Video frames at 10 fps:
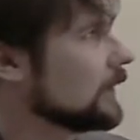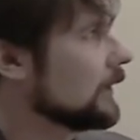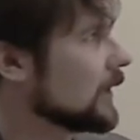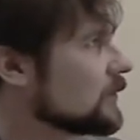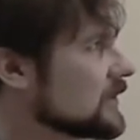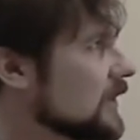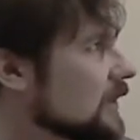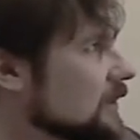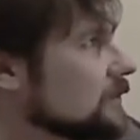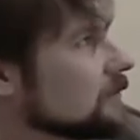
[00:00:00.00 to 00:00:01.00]
And we say
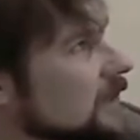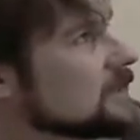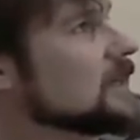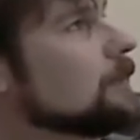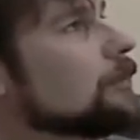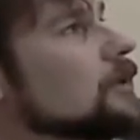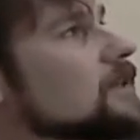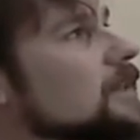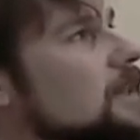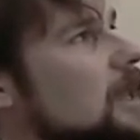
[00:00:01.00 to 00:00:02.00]
that at some point
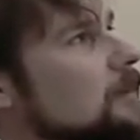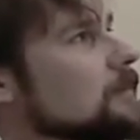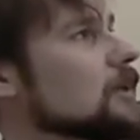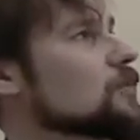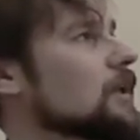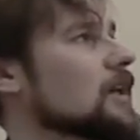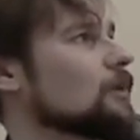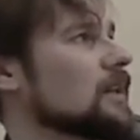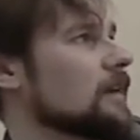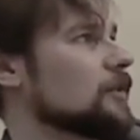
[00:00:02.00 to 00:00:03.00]
in the game, each player
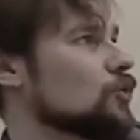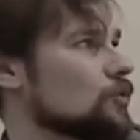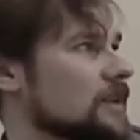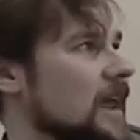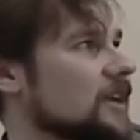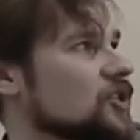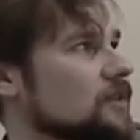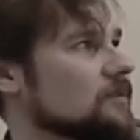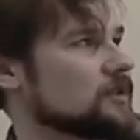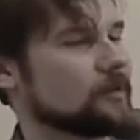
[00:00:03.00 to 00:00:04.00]
will have to choose an
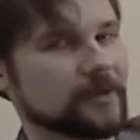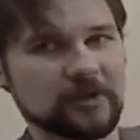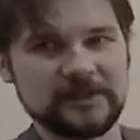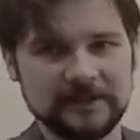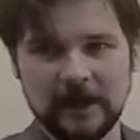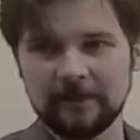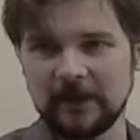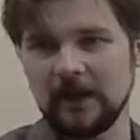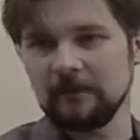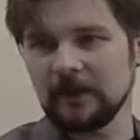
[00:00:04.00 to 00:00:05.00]
action. So there is some
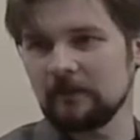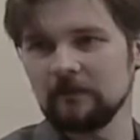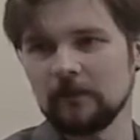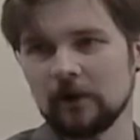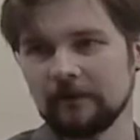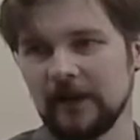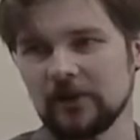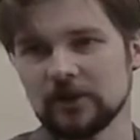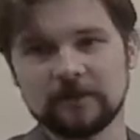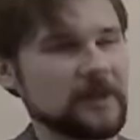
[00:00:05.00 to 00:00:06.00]
game that all of the
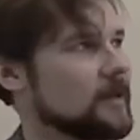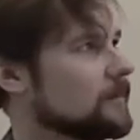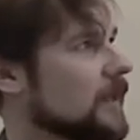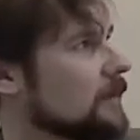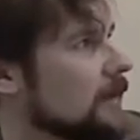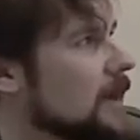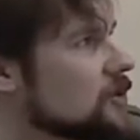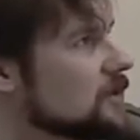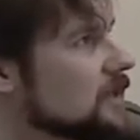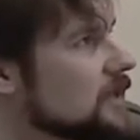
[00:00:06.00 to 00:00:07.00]
agents play. They have
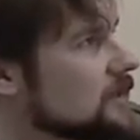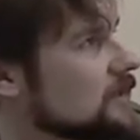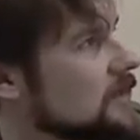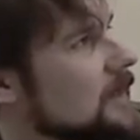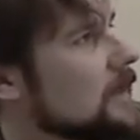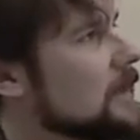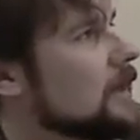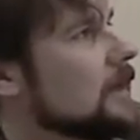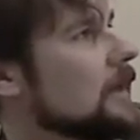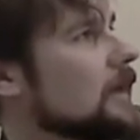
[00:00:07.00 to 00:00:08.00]
action sets.
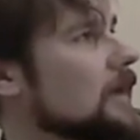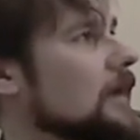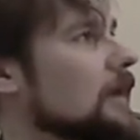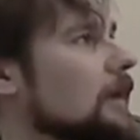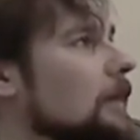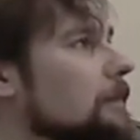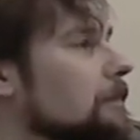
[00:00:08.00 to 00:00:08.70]
Uh,